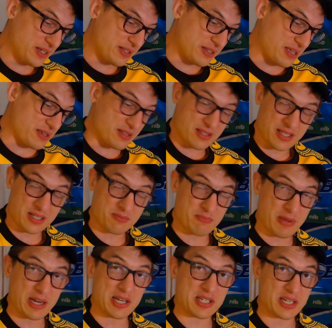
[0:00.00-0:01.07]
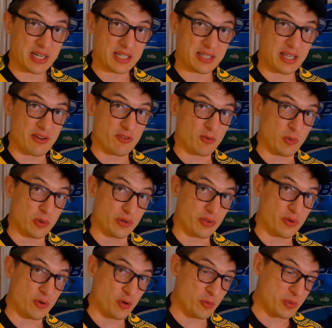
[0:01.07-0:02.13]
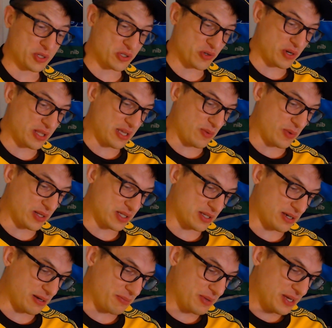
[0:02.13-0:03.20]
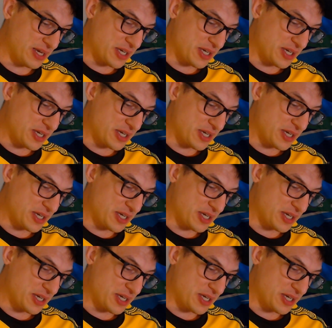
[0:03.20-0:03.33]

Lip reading: They did manage to get that reward through Hooper's try that one time.